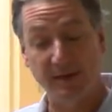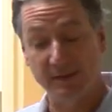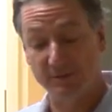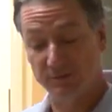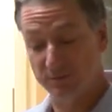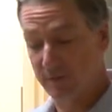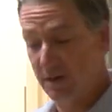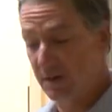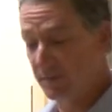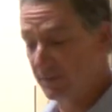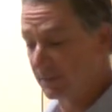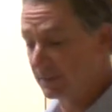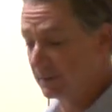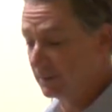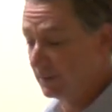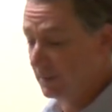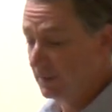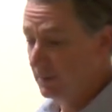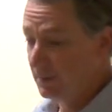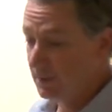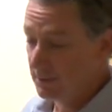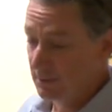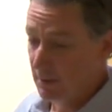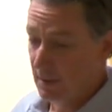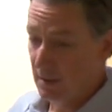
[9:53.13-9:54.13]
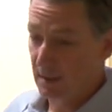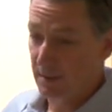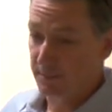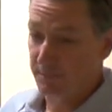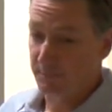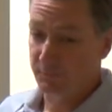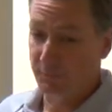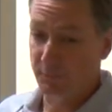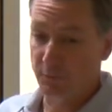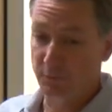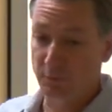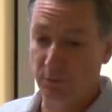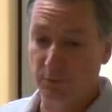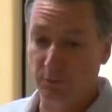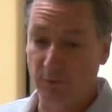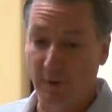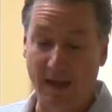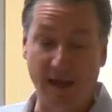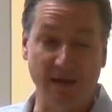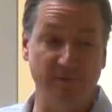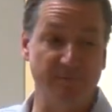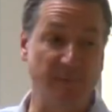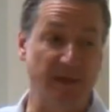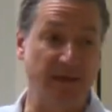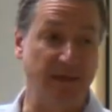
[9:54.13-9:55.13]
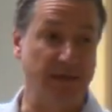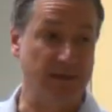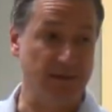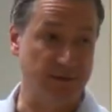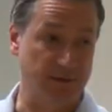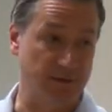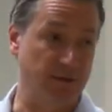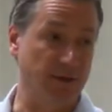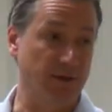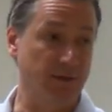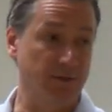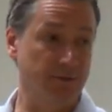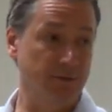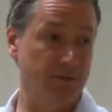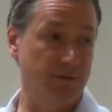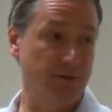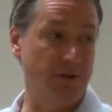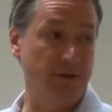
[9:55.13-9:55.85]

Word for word: by drowning um, who have made it clear,